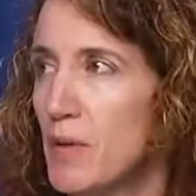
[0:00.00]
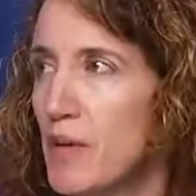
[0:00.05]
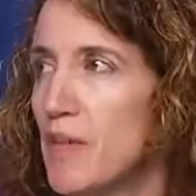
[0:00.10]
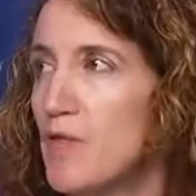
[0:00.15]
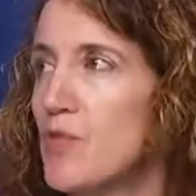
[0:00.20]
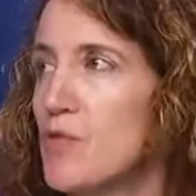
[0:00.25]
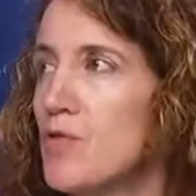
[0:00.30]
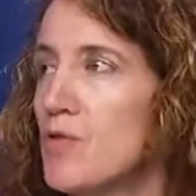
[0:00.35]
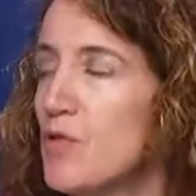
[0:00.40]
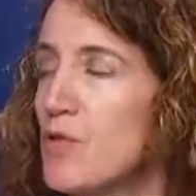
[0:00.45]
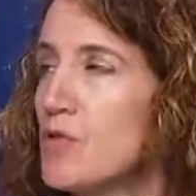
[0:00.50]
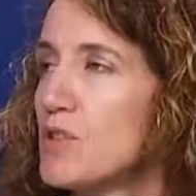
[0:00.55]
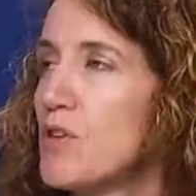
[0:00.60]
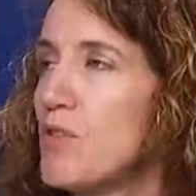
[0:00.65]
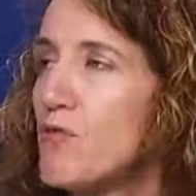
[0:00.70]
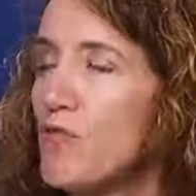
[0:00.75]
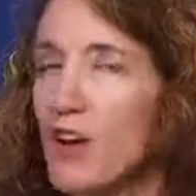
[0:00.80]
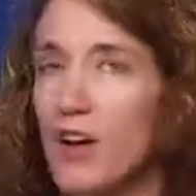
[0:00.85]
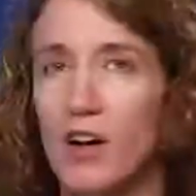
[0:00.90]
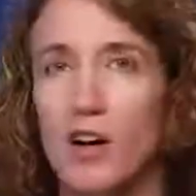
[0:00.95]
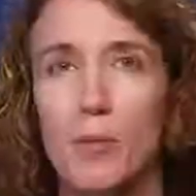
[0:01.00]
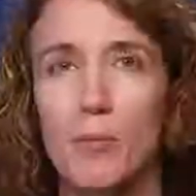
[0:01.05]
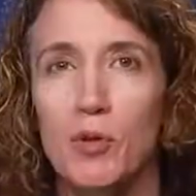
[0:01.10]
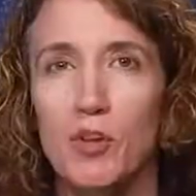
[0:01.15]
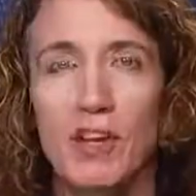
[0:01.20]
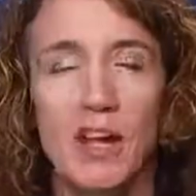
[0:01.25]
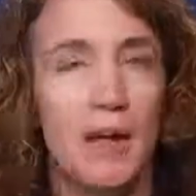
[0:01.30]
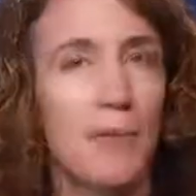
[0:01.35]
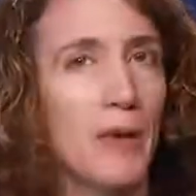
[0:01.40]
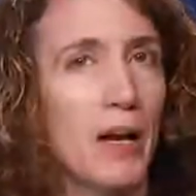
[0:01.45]
If you use a variable
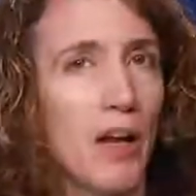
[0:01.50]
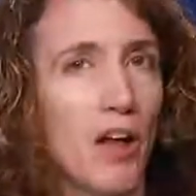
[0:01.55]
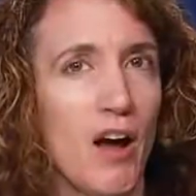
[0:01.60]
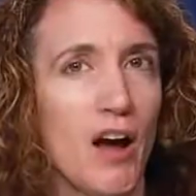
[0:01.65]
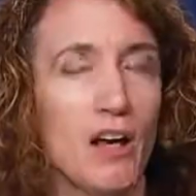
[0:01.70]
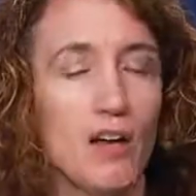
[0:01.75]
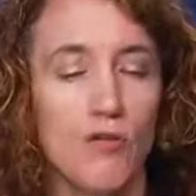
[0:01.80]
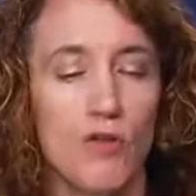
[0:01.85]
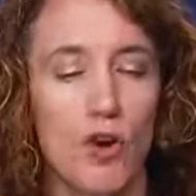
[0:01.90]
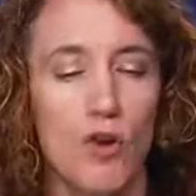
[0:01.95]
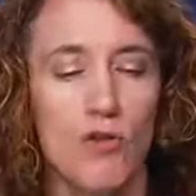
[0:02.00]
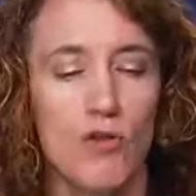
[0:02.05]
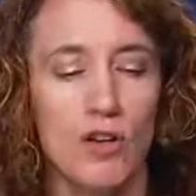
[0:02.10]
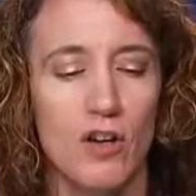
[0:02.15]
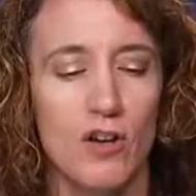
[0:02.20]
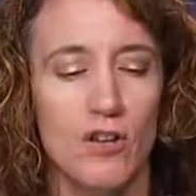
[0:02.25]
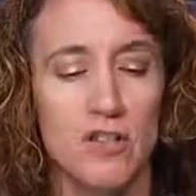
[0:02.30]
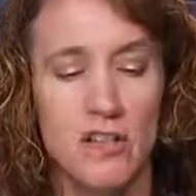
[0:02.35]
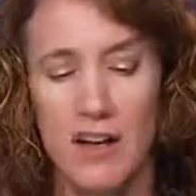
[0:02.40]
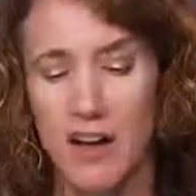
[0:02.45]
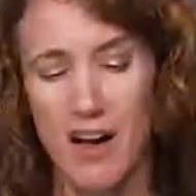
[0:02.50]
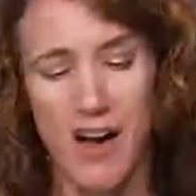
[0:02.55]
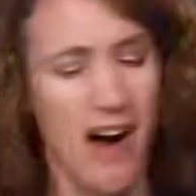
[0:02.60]
name in a line of code, it goes,